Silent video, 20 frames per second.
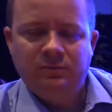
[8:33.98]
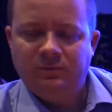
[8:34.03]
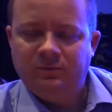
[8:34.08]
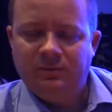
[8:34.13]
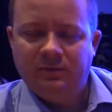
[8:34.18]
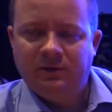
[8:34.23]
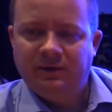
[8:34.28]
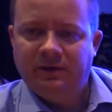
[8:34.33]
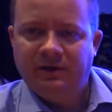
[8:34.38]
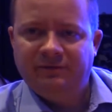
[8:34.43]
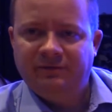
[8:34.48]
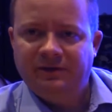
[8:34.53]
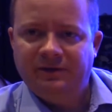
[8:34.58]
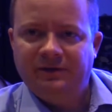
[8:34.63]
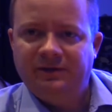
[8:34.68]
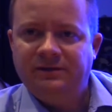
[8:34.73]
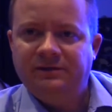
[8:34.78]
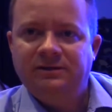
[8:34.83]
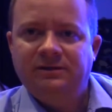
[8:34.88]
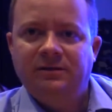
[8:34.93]
wherever it
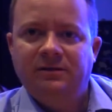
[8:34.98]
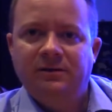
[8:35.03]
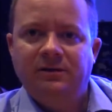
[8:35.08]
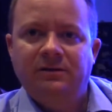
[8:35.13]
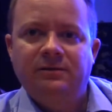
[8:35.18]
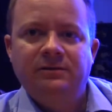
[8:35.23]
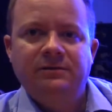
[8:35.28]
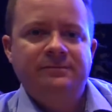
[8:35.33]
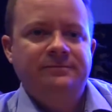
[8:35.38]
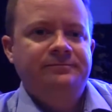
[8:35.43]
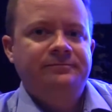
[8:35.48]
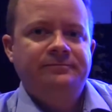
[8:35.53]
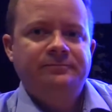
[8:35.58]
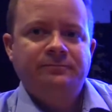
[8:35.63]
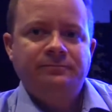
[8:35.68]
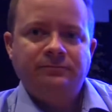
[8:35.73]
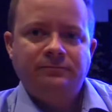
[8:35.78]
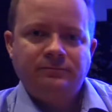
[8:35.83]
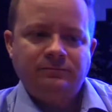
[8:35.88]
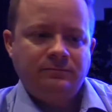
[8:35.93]
needs to go.
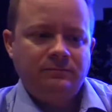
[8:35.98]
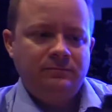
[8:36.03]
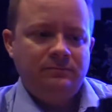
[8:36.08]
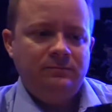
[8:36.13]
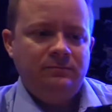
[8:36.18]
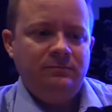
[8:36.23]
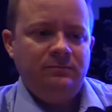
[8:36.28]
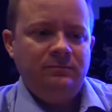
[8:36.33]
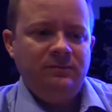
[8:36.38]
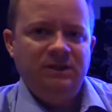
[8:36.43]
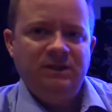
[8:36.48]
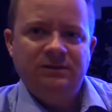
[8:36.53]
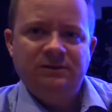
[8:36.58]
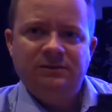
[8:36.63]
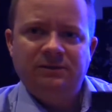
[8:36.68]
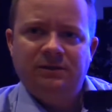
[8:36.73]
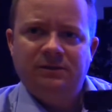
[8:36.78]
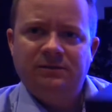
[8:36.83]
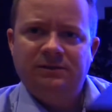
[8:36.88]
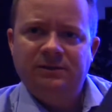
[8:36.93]

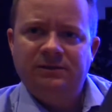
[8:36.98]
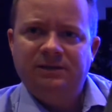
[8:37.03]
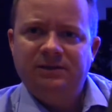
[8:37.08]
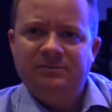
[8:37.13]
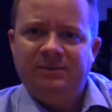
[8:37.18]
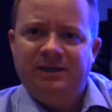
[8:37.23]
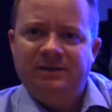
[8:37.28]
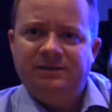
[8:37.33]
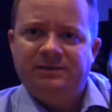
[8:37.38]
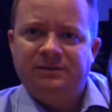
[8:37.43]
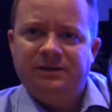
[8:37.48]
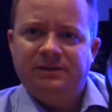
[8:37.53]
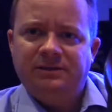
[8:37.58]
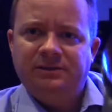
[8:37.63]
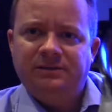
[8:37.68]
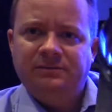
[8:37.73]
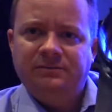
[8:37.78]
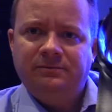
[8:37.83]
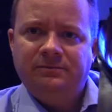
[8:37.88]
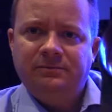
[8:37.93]
So this is my
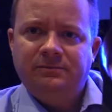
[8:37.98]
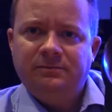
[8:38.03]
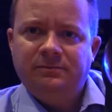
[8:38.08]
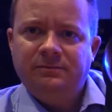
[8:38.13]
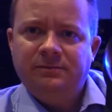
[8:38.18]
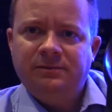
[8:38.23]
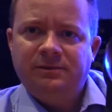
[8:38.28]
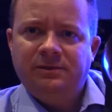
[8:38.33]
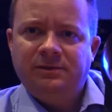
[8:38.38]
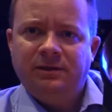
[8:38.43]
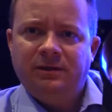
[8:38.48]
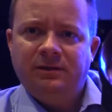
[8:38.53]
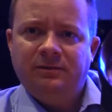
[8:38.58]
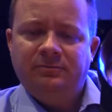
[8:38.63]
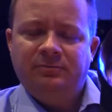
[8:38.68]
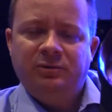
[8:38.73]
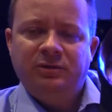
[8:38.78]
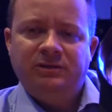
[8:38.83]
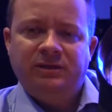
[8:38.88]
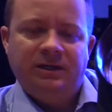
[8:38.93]
decision to
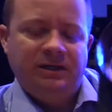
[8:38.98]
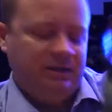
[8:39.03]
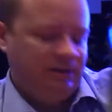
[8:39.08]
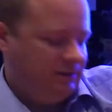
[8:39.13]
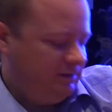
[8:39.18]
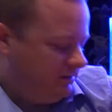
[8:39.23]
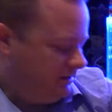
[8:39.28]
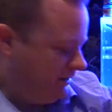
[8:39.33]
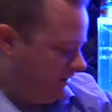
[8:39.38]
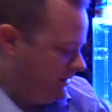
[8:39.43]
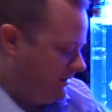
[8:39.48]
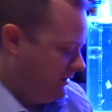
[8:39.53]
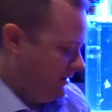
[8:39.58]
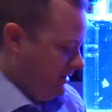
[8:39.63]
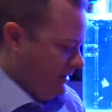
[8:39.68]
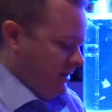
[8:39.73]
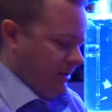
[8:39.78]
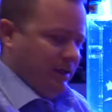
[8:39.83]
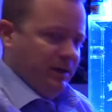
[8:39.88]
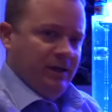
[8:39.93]
put the inlet there.
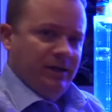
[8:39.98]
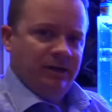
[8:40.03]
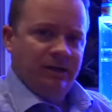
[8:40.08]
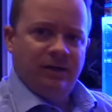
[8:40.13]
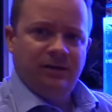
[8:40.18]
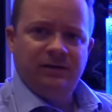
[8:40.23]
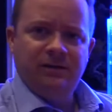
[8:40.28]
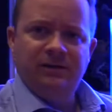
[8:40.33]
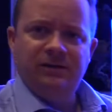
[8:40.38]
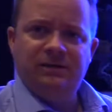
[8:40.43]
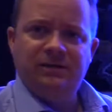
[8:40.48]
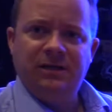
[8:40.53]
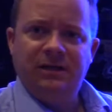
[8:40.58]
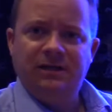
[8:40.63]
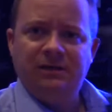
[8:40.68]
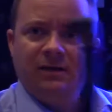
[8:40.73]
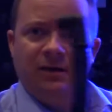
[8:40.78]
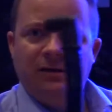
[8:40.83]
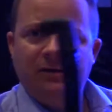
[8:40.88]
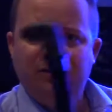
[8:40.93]
Now you're gonna
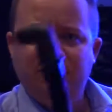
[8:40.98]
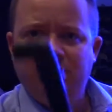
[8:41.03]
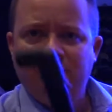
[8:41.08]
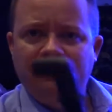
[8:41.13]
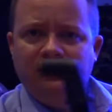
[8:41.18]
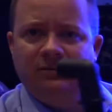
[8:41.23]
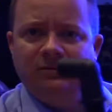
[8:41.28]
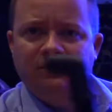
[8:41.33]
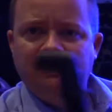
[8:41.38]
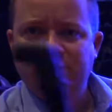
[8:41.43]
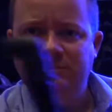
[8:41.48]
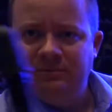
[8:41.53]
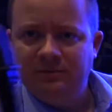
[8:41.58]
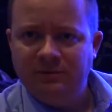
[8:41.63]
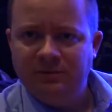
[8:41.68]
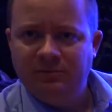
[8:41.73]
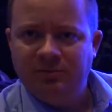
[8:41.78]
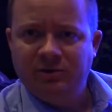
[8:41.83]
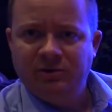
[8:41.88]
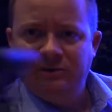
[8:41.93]
take that whole
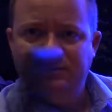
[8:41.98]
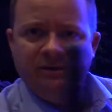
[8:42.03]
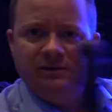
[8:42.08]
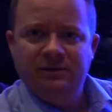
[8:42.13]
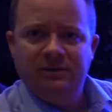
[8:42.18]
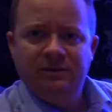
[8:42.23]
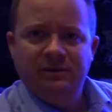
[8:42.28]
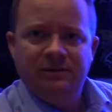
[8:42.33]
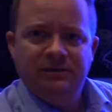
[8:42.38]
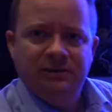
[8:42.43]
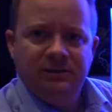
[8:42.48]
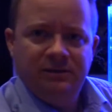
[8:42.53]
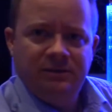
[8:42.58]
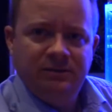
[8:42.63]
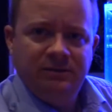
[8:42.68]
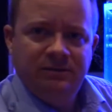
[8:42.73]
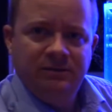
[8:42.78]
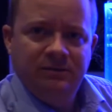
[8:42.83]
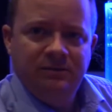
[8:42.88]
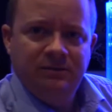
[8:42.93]
abortion that you
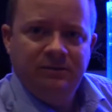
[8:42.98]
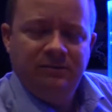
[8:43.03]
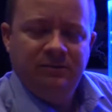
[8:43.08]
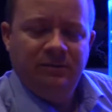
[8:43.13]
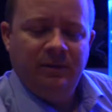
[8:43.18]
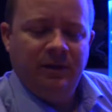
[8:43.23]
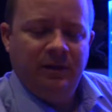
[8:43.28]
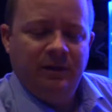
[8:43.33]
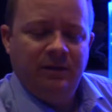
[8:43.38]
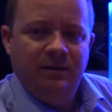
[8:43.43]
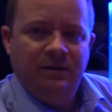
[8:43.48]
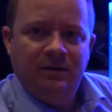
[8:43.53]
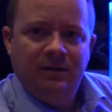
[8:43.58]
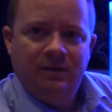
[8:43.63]
just made